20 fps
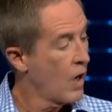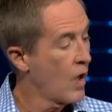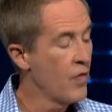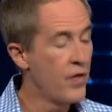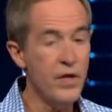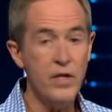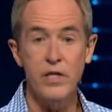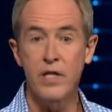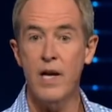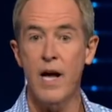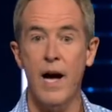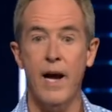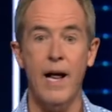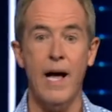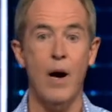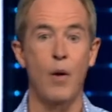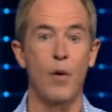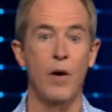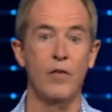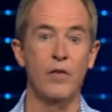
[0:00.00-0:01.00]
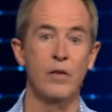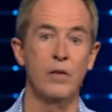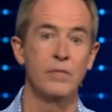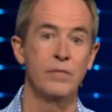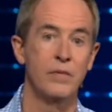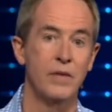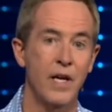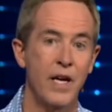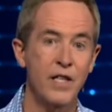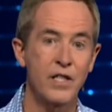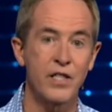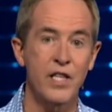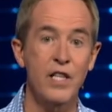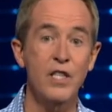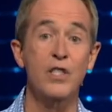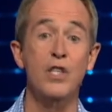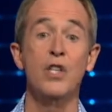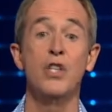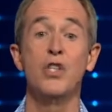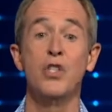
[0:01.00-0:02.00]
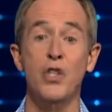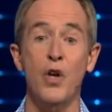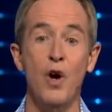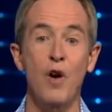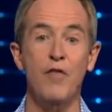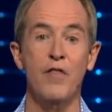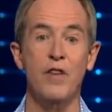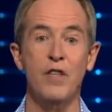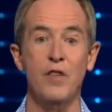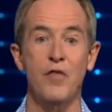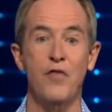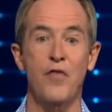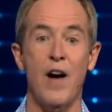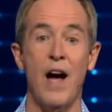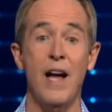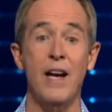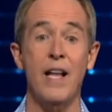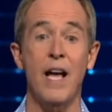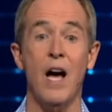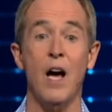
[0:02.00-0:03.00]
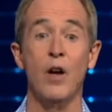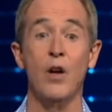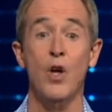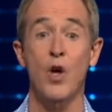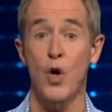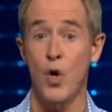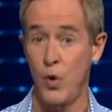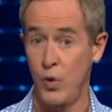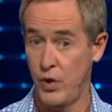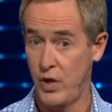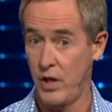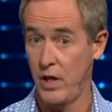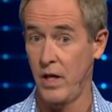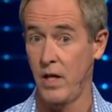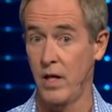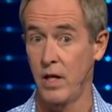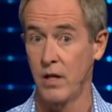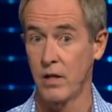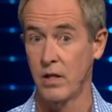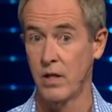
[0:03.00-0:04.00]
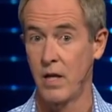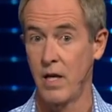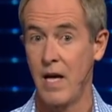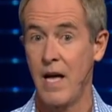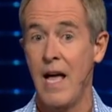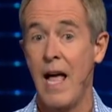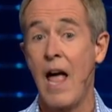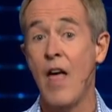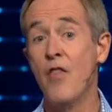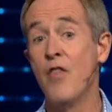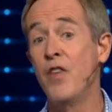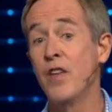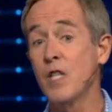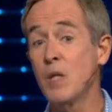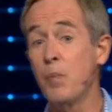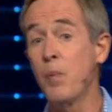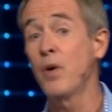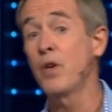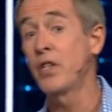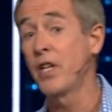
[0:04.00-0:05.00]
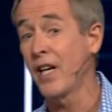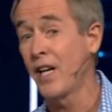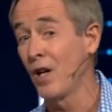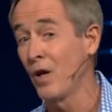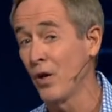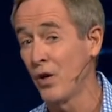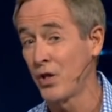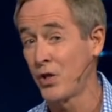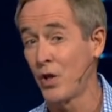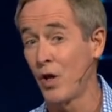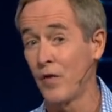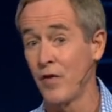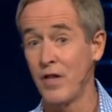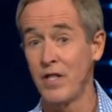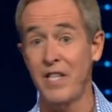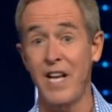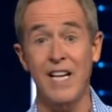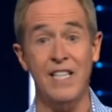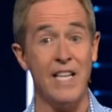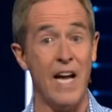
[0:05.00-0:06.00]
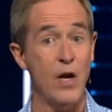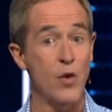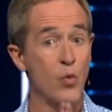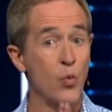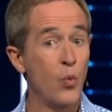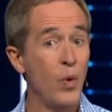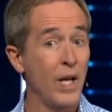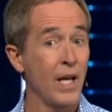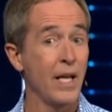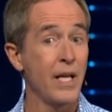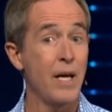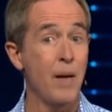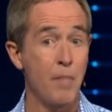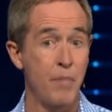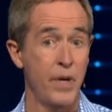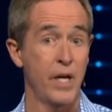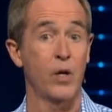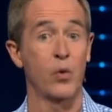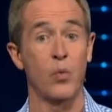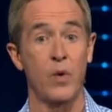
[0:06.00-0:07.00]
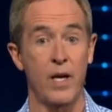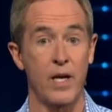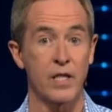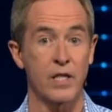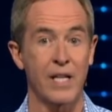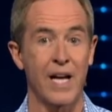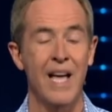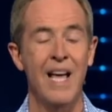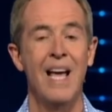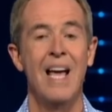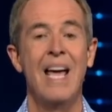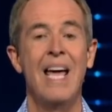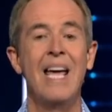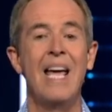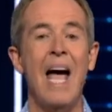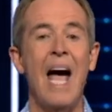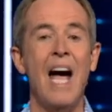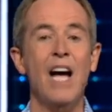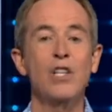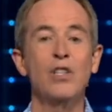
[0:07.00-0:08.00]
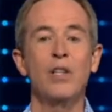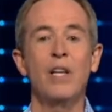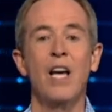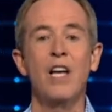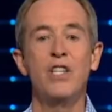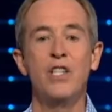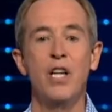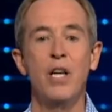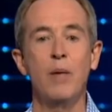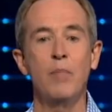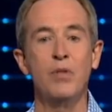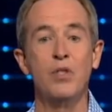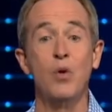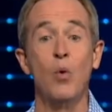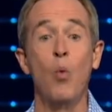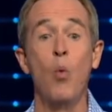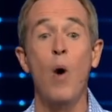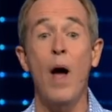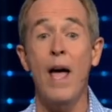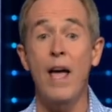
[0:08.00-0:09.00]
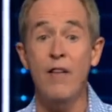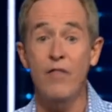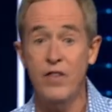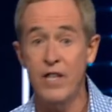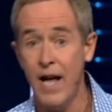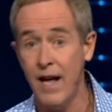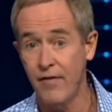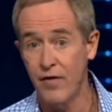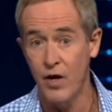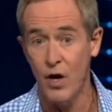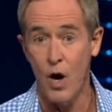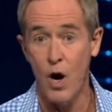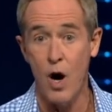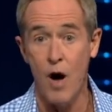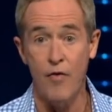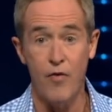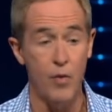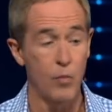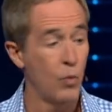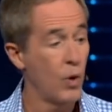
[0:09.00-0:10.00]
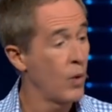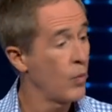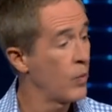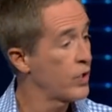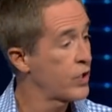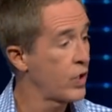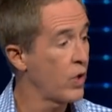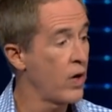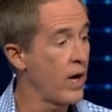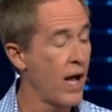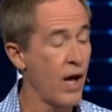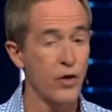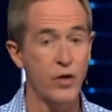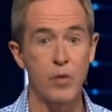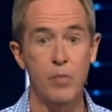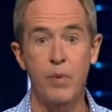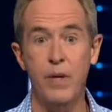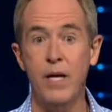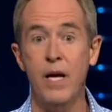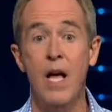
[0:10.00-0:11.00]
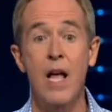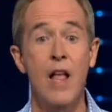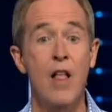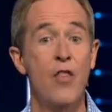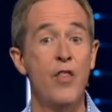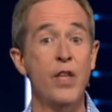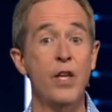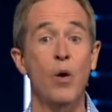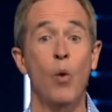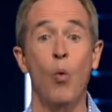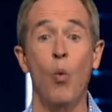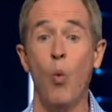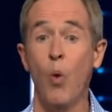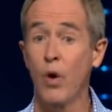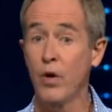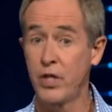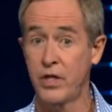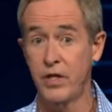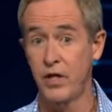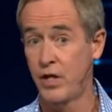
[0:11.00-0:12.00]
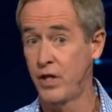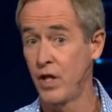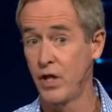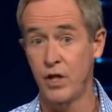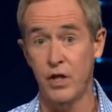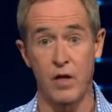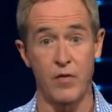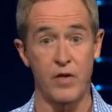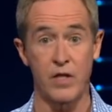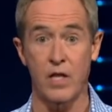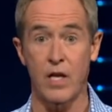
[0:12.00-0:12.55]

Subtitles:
On this night, however, he sends a servant to find out who she is. And this particular servant takes a really big risk. He actually attempts to wave David off from what would turn out to be the worst decision of his